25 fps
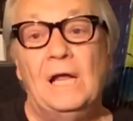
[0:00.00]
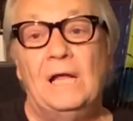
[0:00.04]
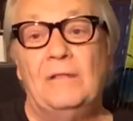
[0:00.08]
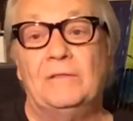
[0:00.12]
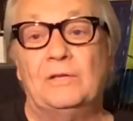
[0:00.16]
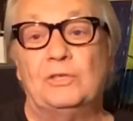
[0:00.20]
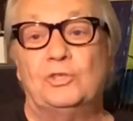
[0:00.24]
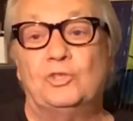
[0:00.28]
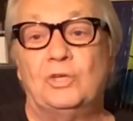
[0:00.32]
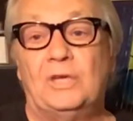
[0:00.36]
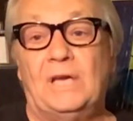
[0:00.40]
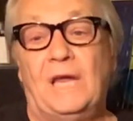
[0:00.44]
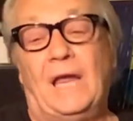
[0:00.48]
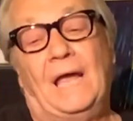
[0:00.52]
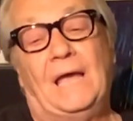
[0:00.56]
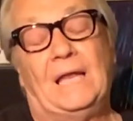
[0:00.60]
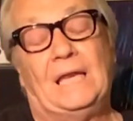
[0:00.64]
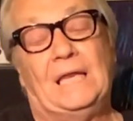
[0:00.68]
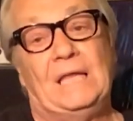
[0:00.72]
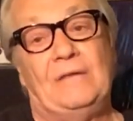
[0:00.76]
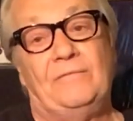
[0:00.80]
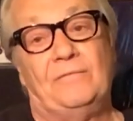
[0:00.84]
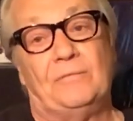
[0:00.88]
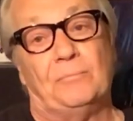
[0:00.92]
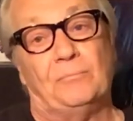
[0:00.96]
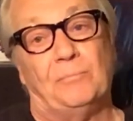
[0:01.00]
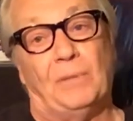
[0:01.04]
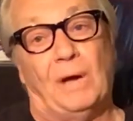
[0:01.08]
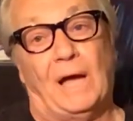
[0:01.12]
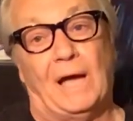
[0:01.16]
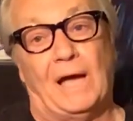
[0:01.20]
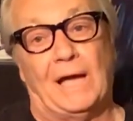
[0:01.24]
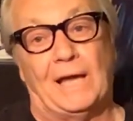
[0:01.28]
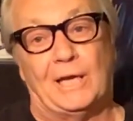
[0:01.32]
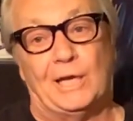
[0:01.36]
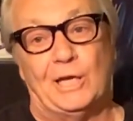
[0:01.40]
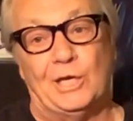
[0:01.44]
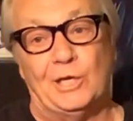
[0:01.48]
that you can't even
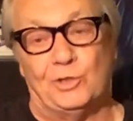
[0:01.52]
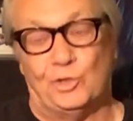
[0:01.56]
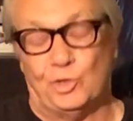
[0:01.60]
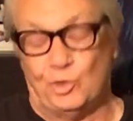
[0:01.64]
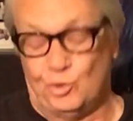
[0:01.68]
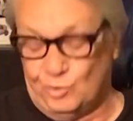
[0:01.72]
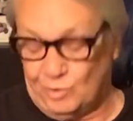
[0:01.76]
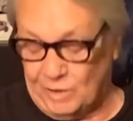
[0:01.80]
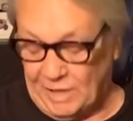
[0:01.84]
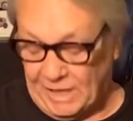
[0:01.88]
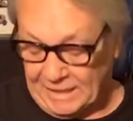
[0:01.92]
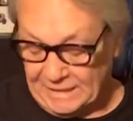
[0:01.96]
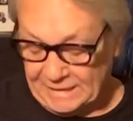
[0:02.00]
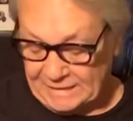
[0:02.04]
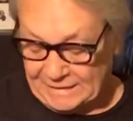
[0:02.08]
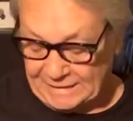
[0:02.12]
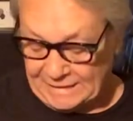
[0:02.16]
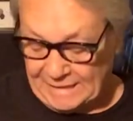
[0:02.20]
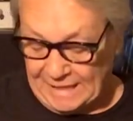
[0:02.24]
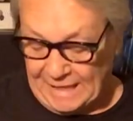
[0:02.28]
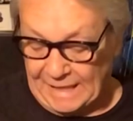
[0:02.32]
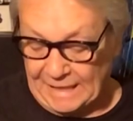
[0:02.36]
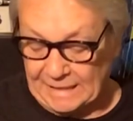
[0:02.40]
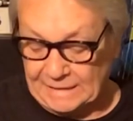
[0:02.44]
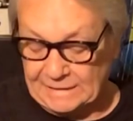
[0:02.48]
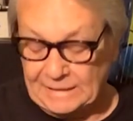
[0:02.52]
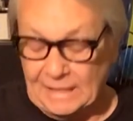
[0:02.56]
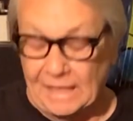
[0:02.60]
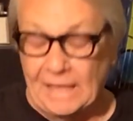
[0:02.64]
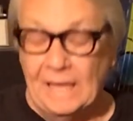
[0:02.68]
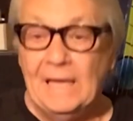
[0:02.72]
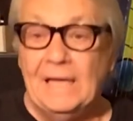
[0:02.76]
buy in the United States.